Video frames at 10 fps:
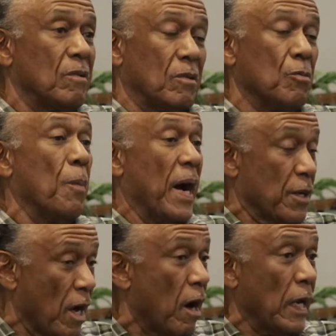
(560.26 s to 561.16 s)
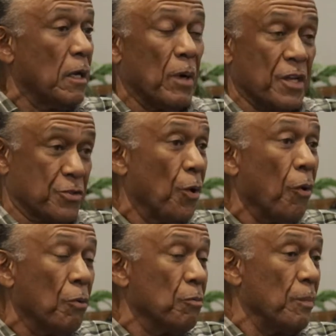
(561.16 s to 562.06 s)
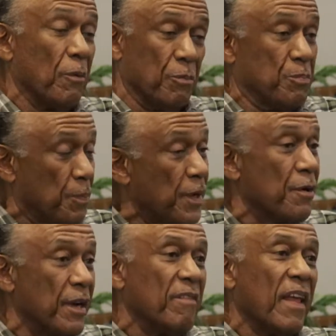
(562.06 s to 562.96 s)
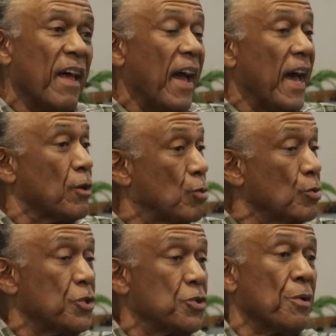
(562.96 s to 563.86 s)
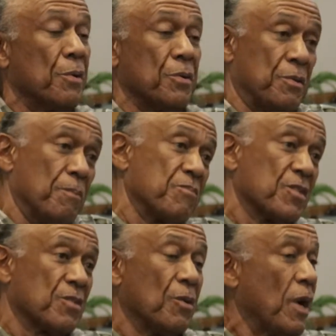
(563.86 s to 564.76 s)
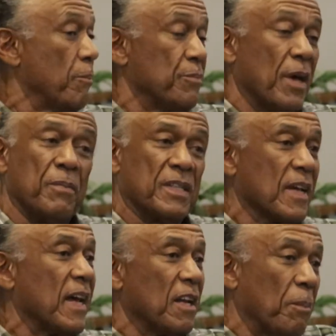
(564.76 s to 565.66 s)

to my heart, my soul, my spirit, and to the church. So I'm, I'm excited